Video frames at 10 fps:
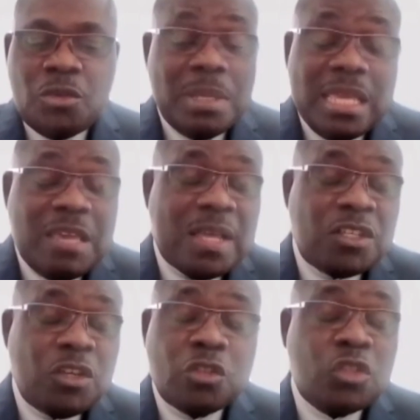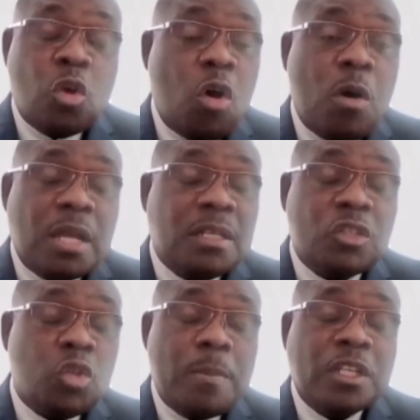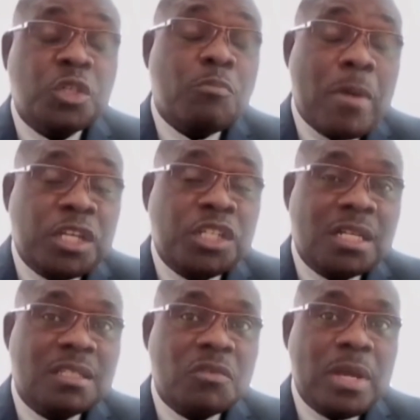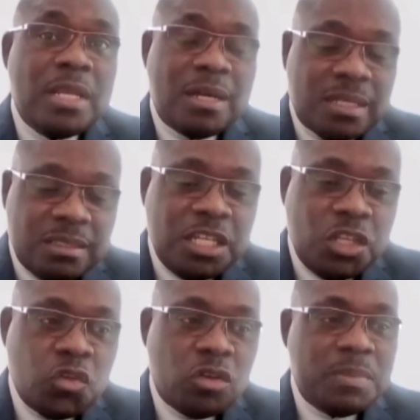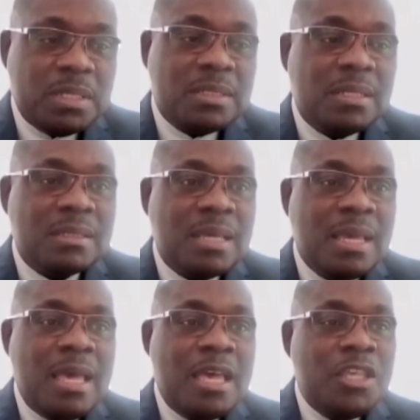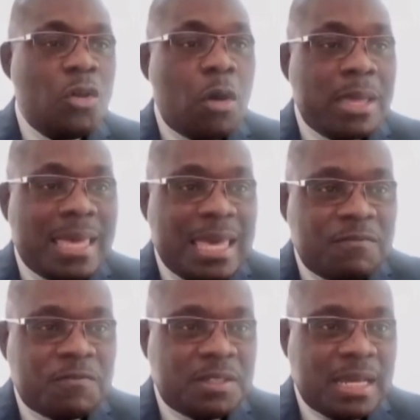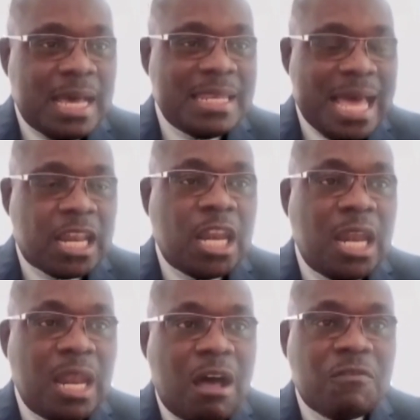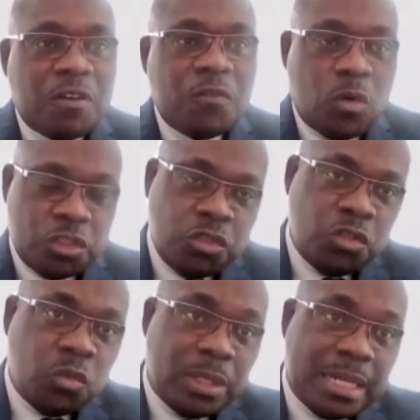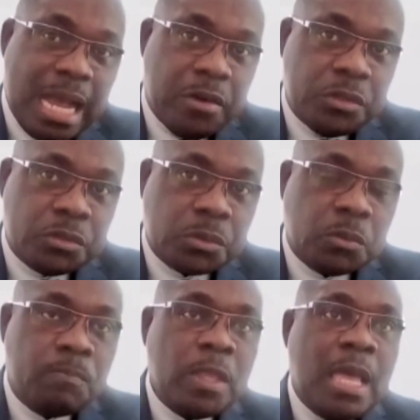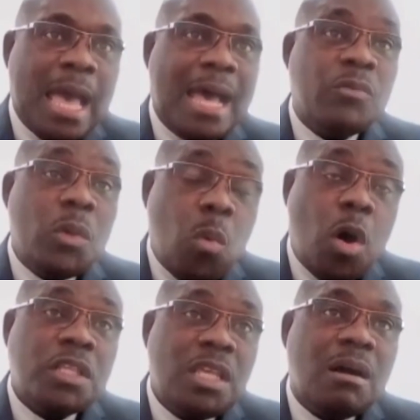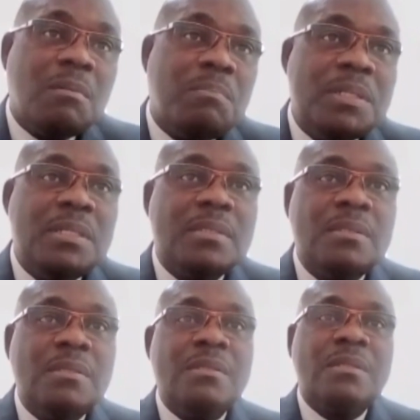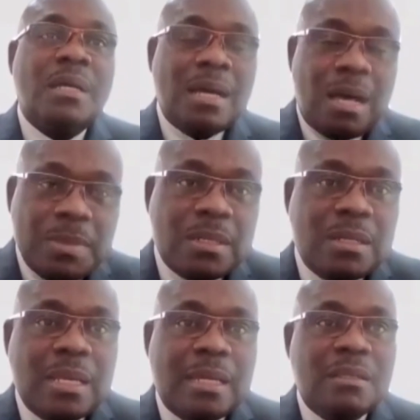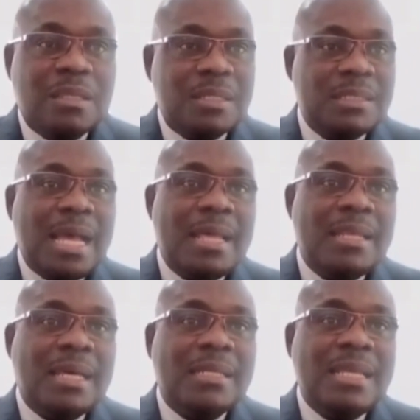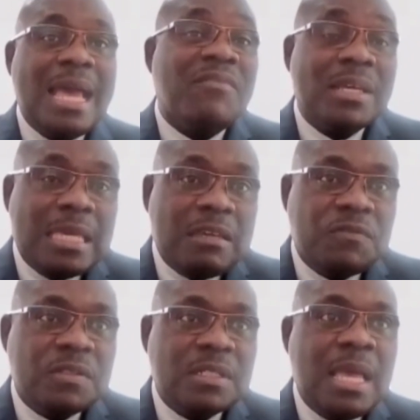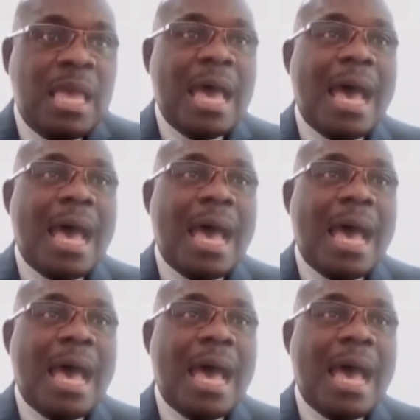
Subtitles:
you believe that you're so under so much pressure to really continue a business, your gift and that love of what you do will carry you through. And we want the young persons to come in and understand that they have a gift,